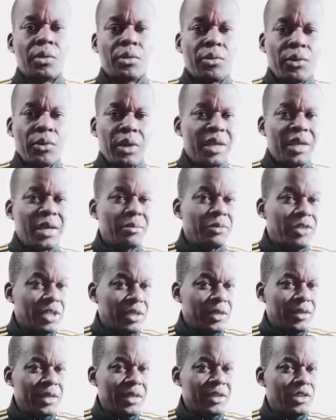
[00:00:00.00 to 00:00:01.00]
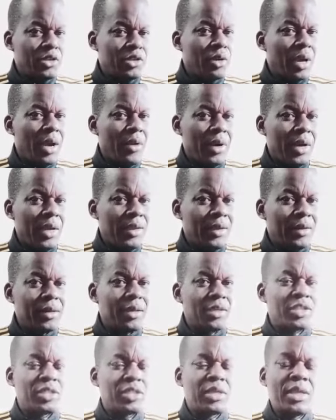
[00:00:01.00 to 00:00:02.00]
Welcome children to our
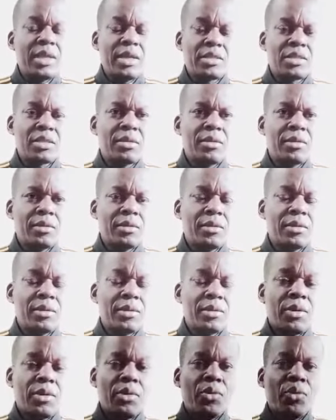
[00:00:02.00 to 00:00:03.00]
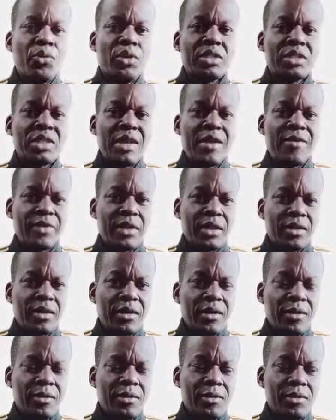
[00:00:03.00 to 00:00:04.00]
English lesson week 7
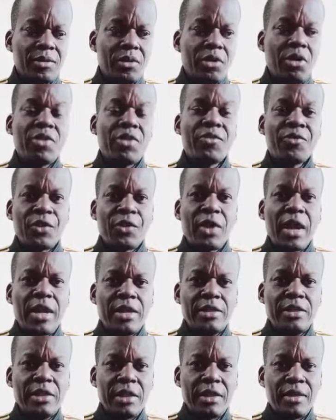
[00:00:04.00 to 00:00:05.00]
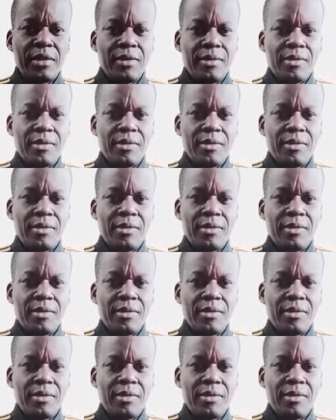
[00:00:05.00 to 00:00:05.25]
on Friday.